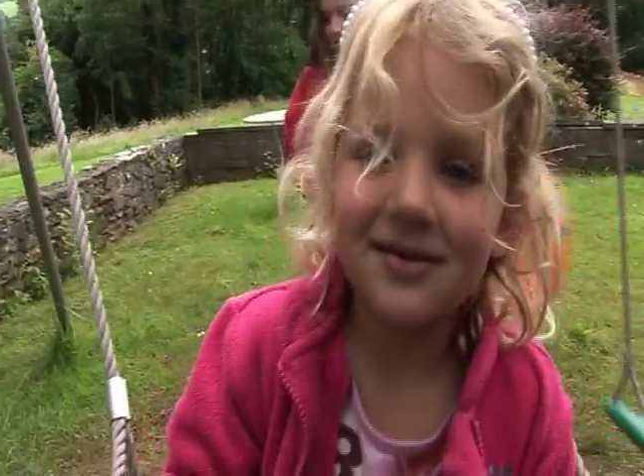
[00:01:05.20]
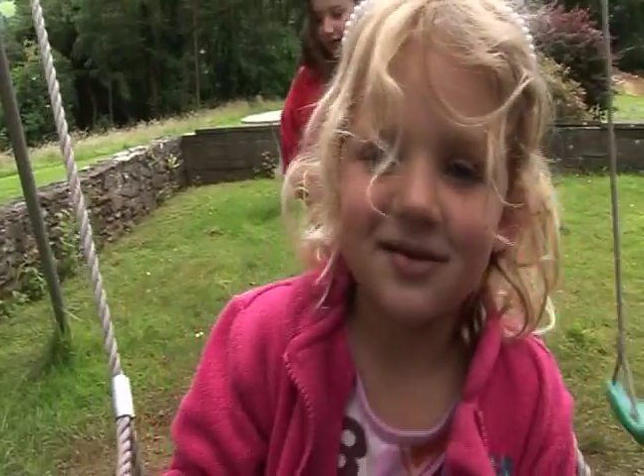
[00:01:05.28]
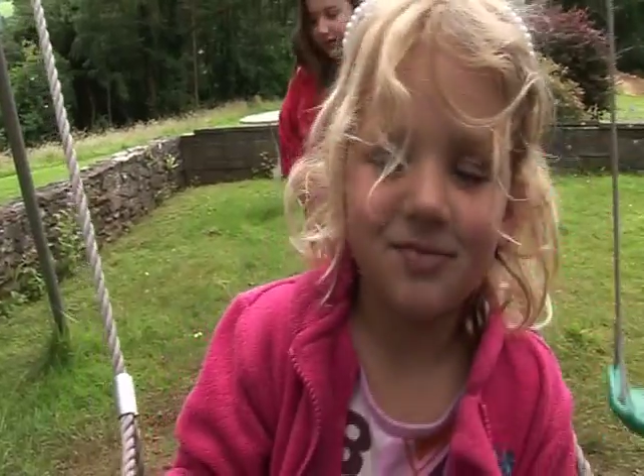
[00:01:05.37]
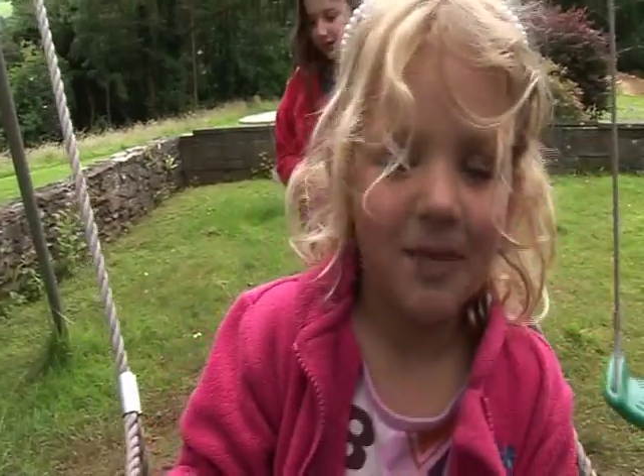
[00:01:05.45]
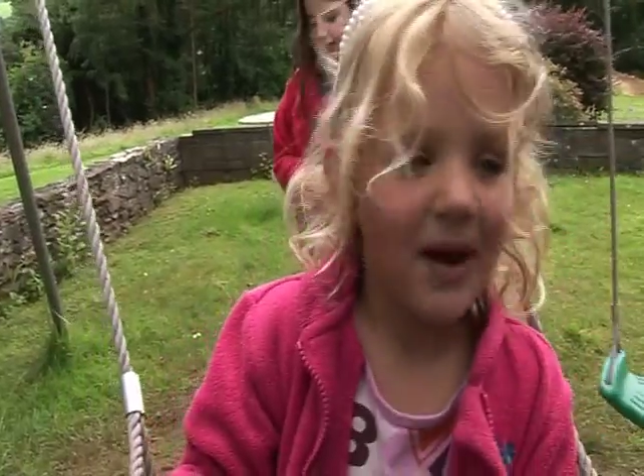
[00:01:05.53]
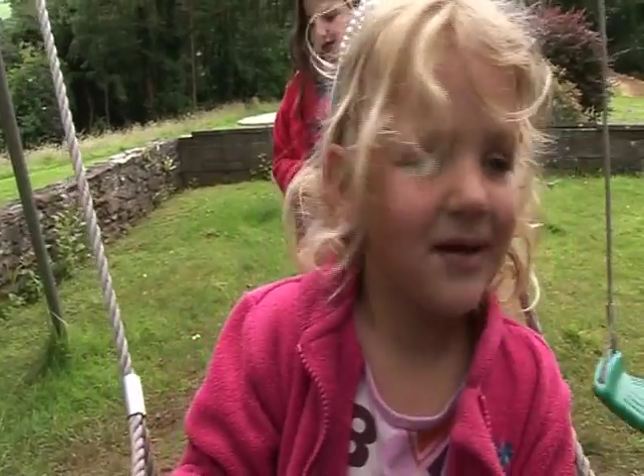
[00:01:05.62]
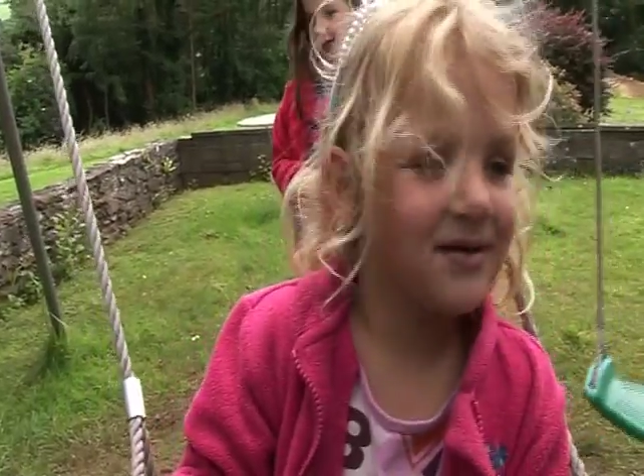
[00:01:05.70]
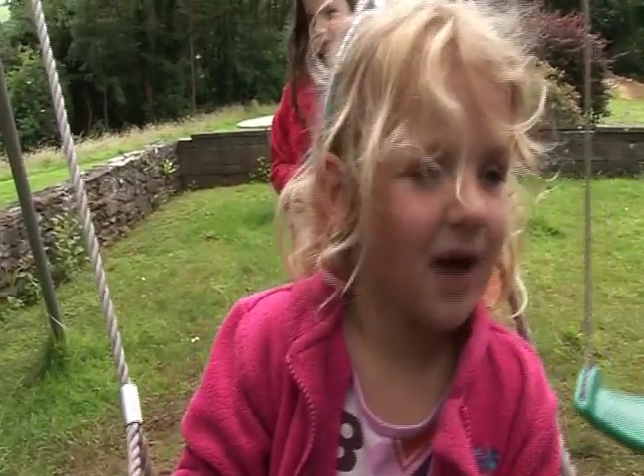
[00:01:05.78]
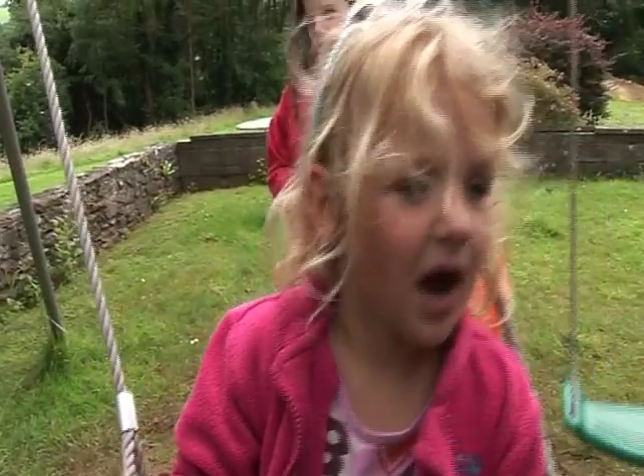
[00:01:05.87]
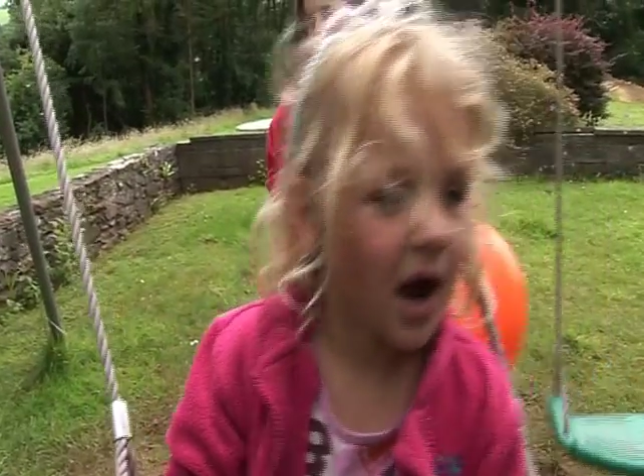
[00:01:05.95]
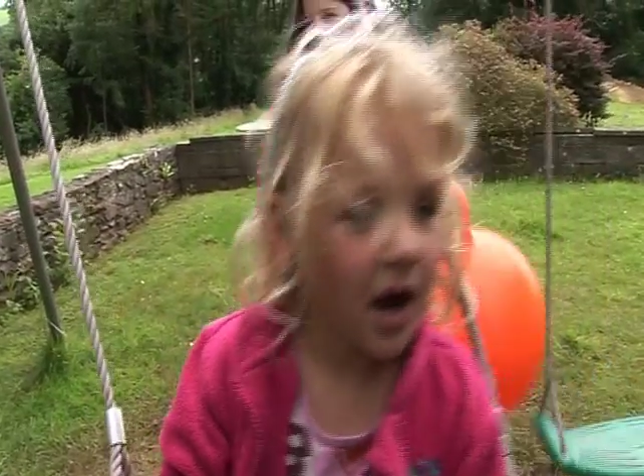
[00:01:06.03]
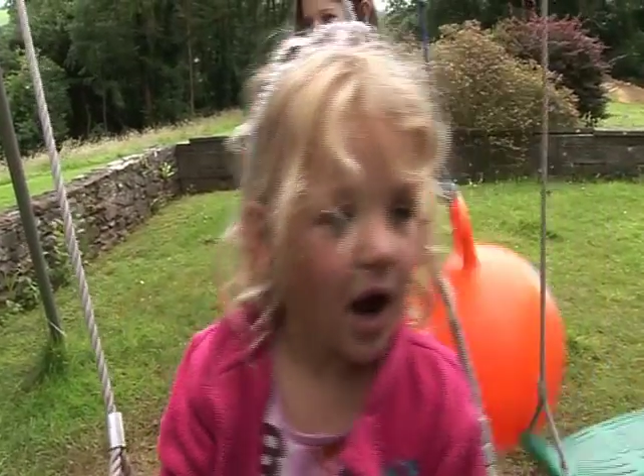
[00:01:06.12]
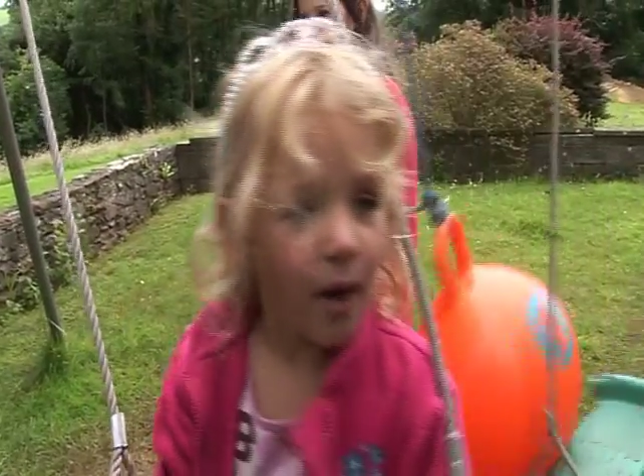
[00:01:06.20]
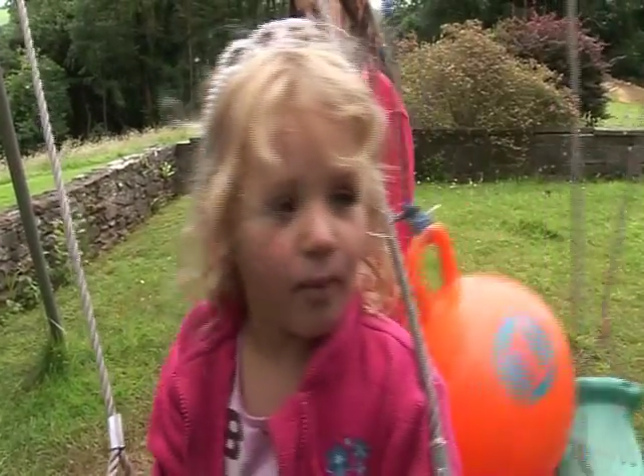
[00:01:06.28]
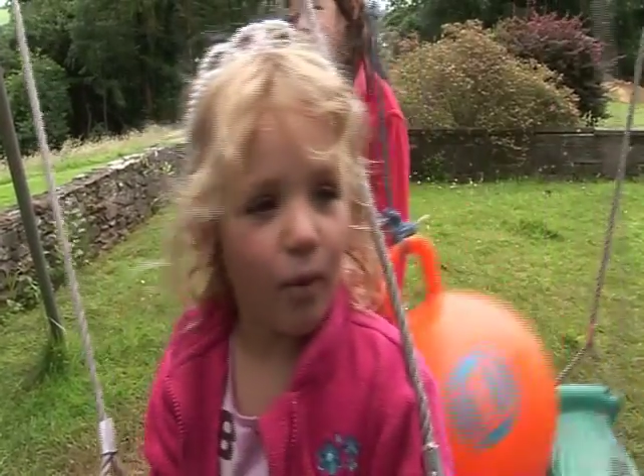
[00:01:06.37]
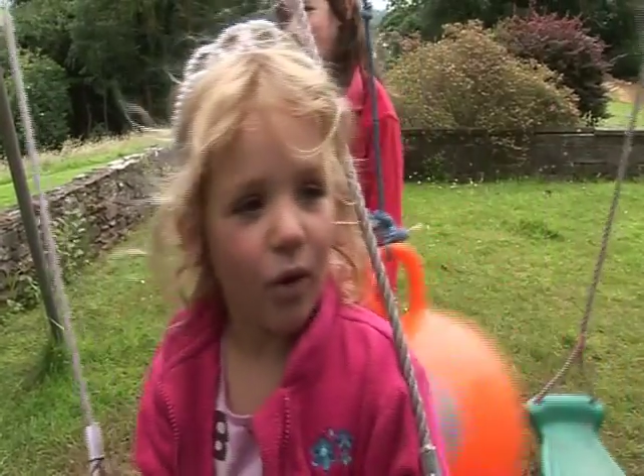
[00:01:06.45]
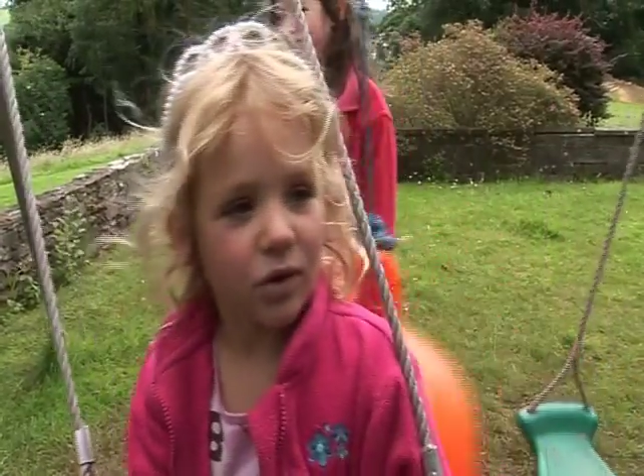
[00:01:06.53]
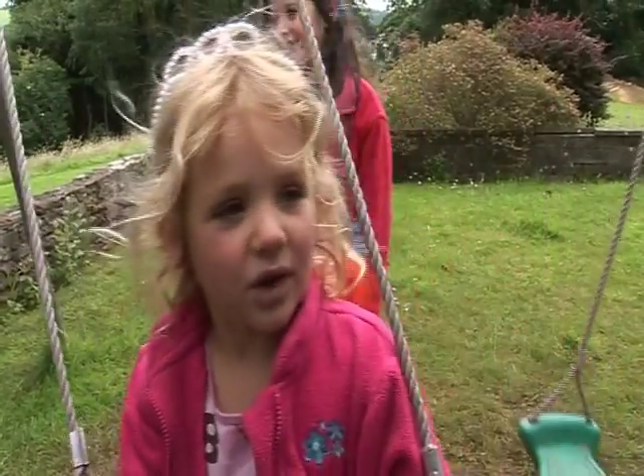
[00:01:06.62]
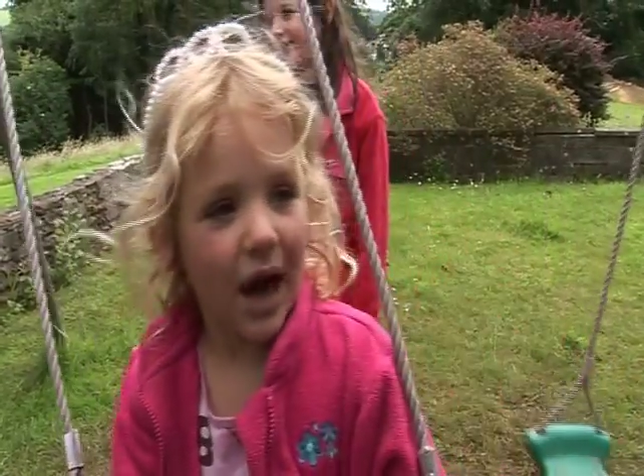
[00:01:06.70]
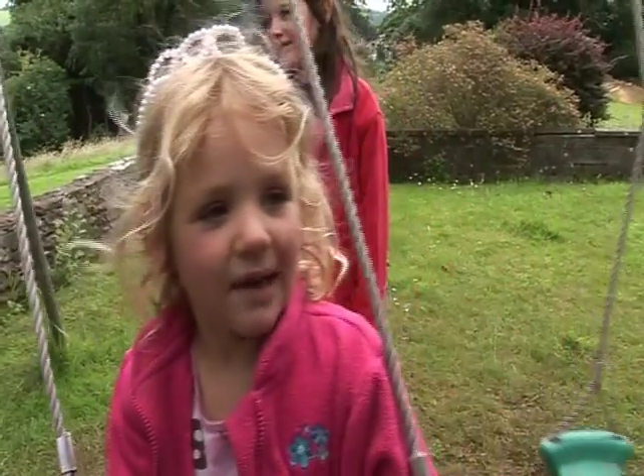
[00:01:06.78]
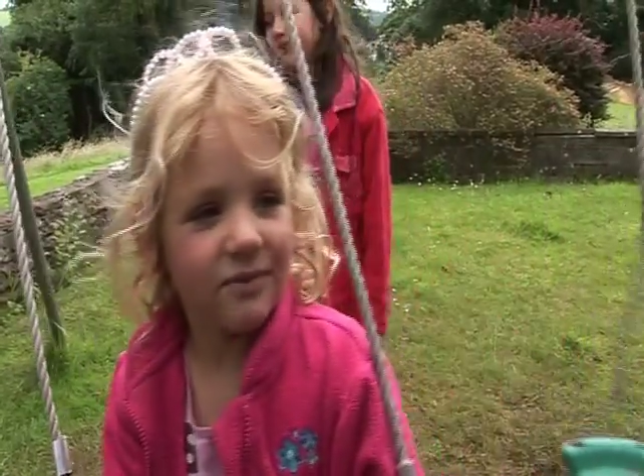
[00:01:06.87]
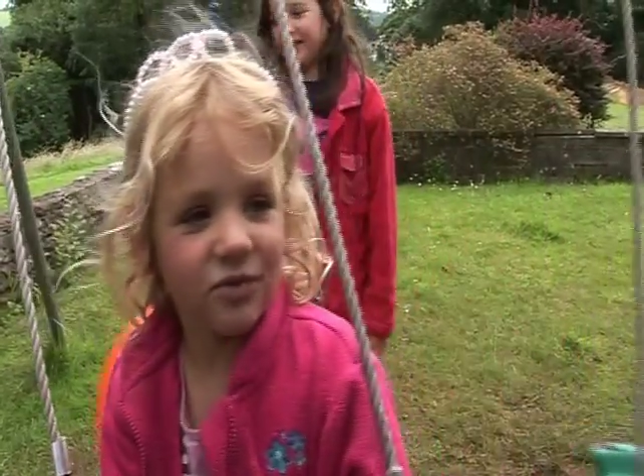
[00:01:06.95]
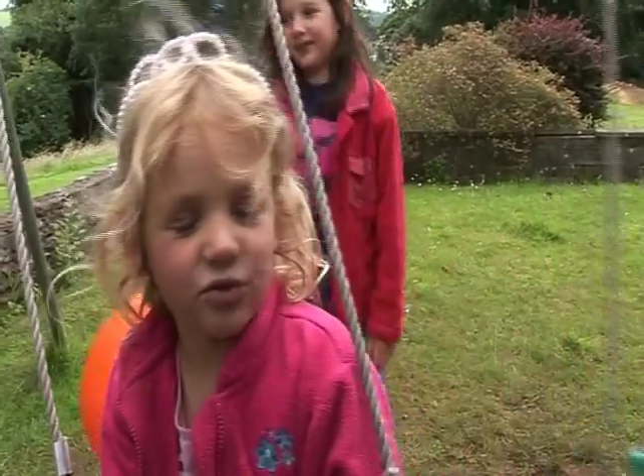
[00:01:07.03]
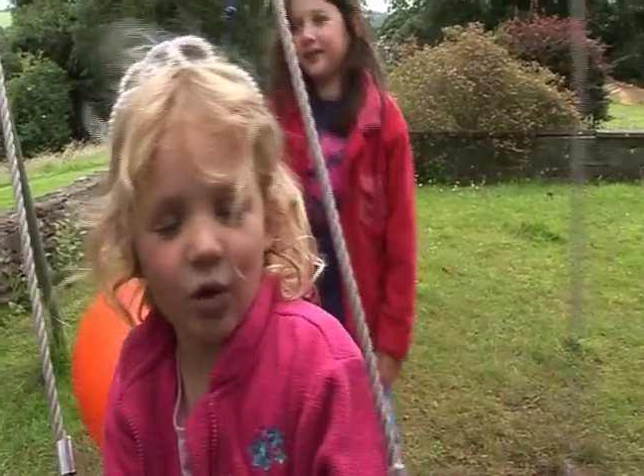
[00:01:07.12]
to spend more
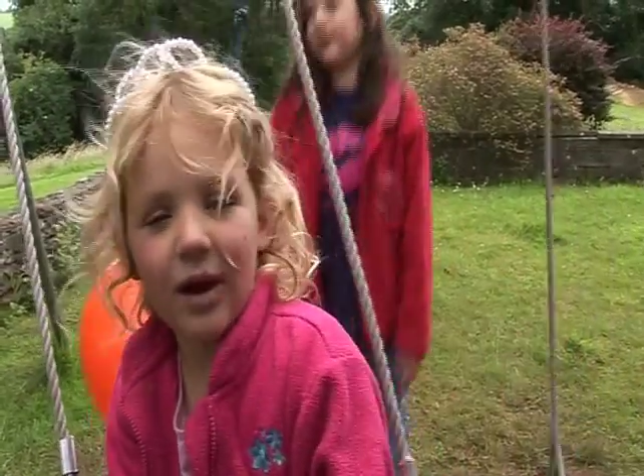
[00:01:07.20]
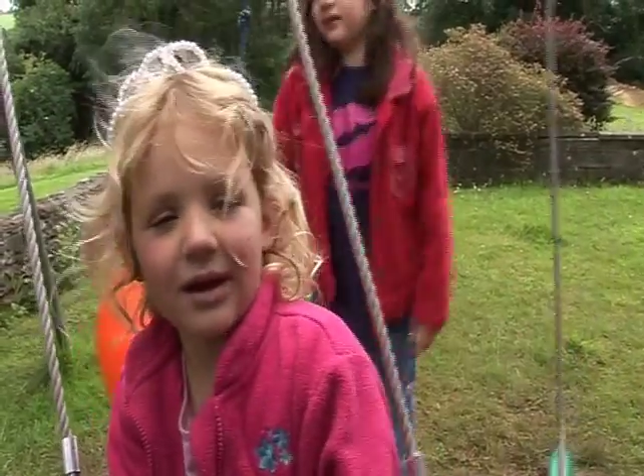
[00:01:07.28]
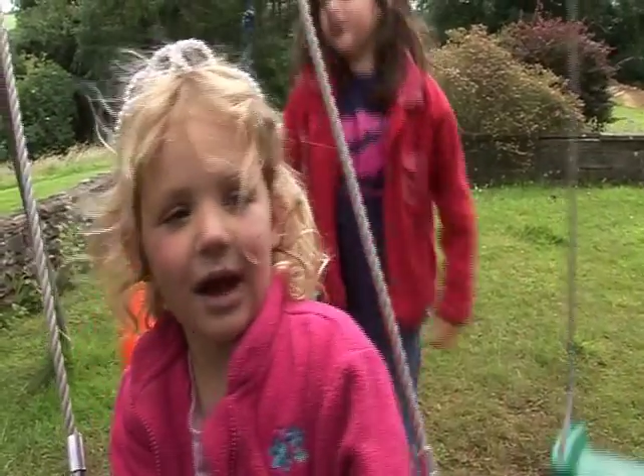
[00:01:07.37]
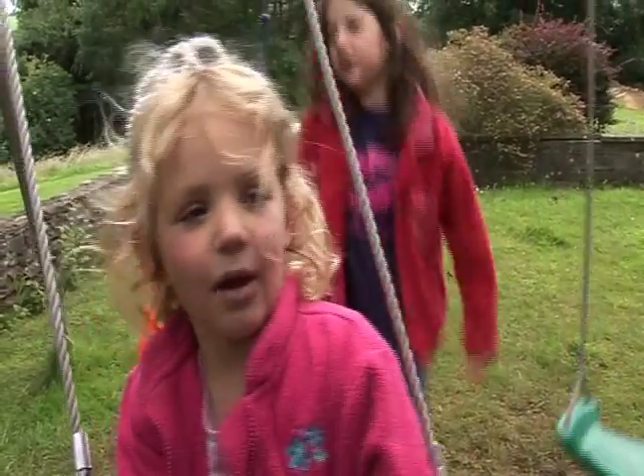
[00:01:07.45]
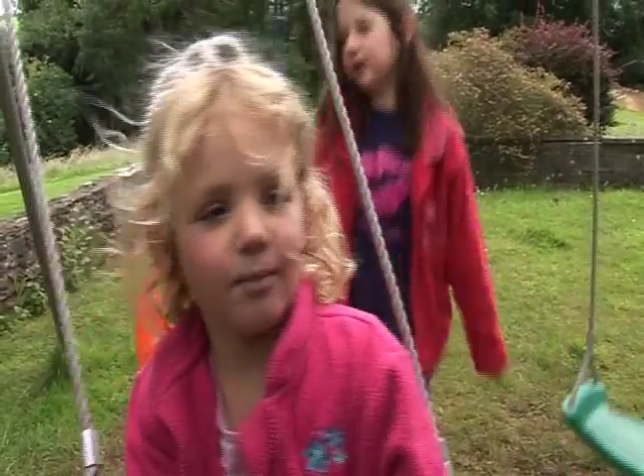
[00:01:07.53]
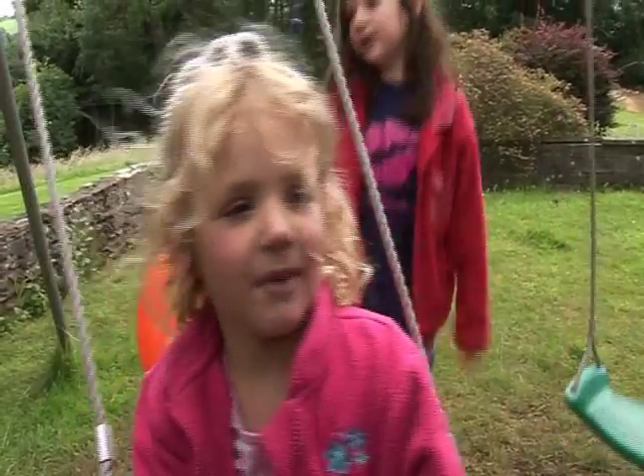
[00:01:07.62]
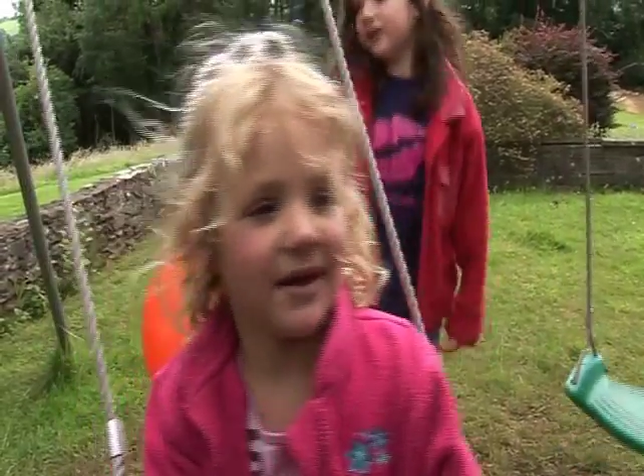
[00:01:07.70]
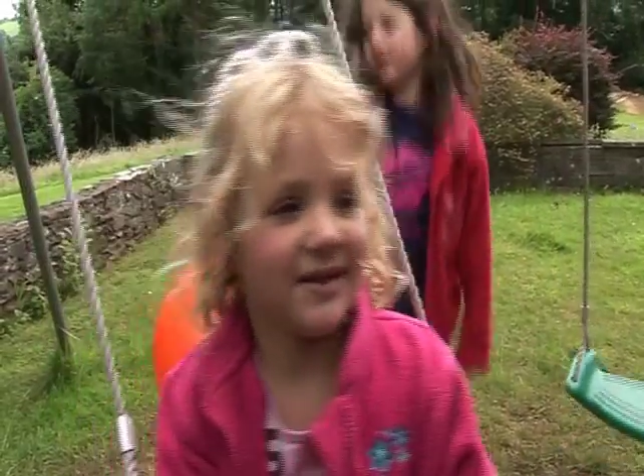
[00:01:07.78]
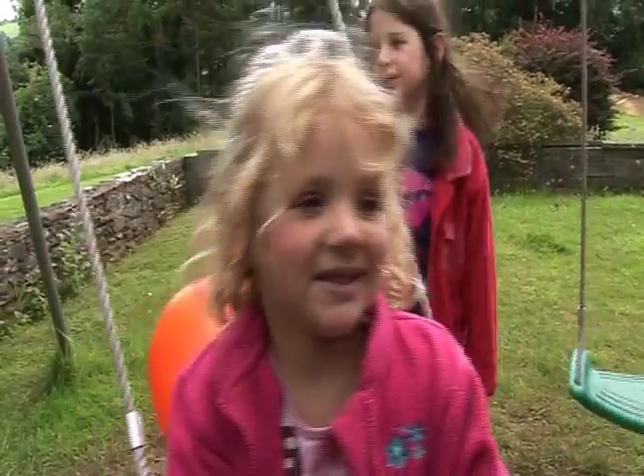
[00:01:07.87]
time sorting out my